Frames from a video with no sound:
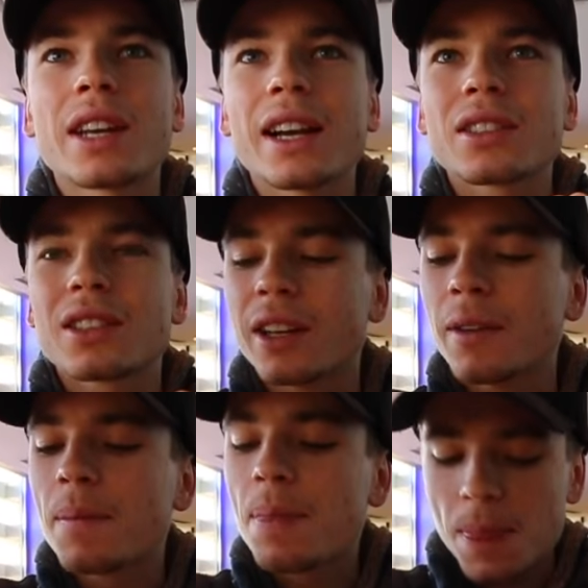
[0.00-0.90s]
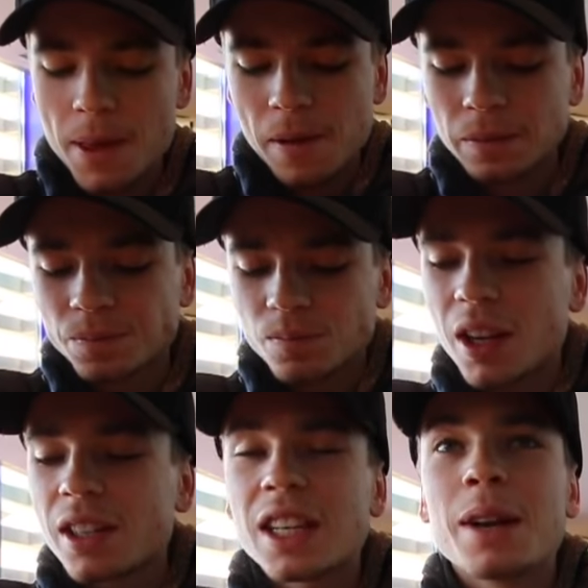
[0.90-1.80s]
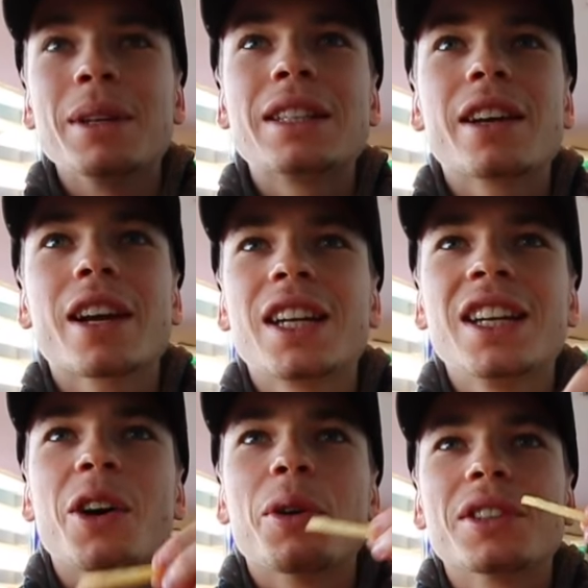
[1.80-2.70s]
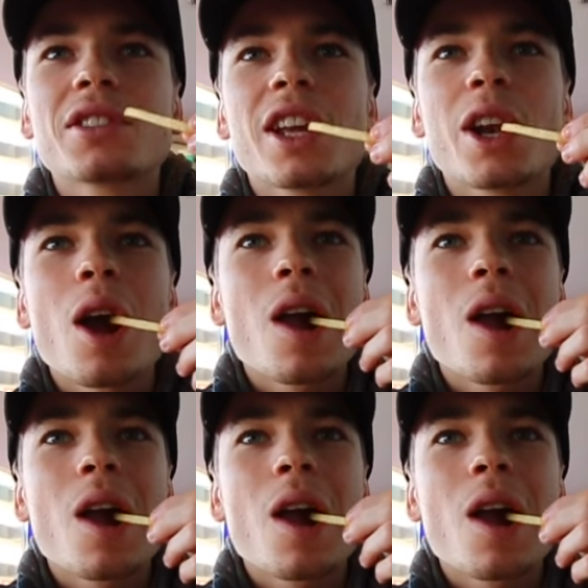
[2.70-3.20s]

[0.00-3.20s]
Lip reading: texting. And I said I'm eating a Clio instead.